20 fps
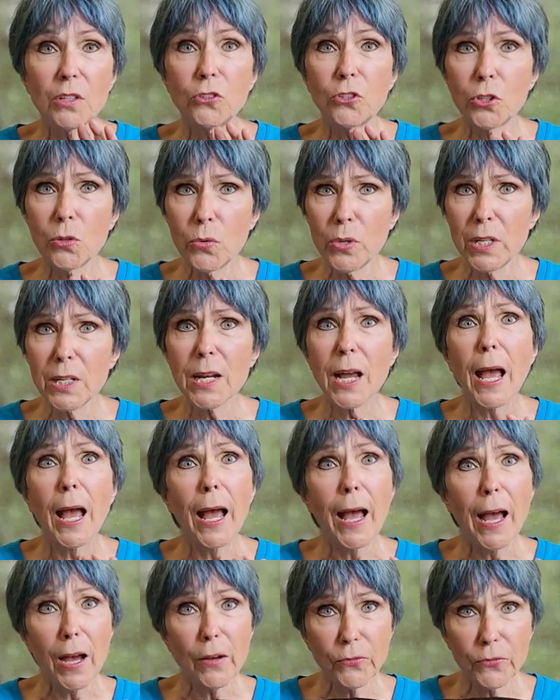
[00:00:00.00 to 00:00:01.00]
do it
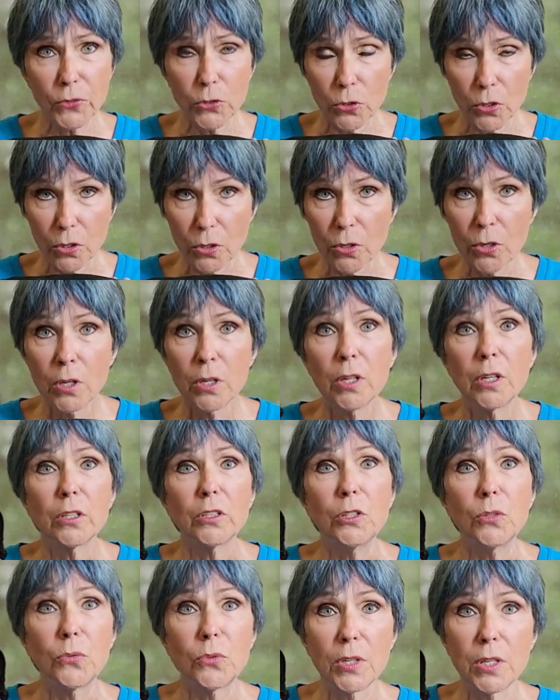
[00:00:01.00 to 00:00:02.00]
after
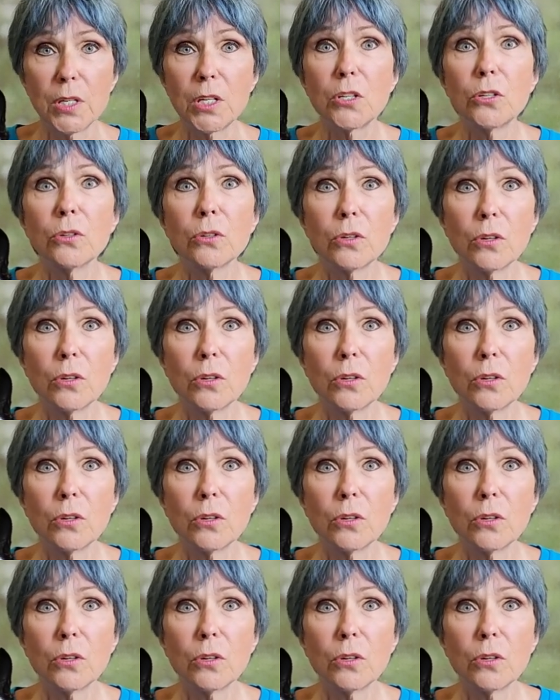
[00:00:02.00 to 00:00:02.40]
you think your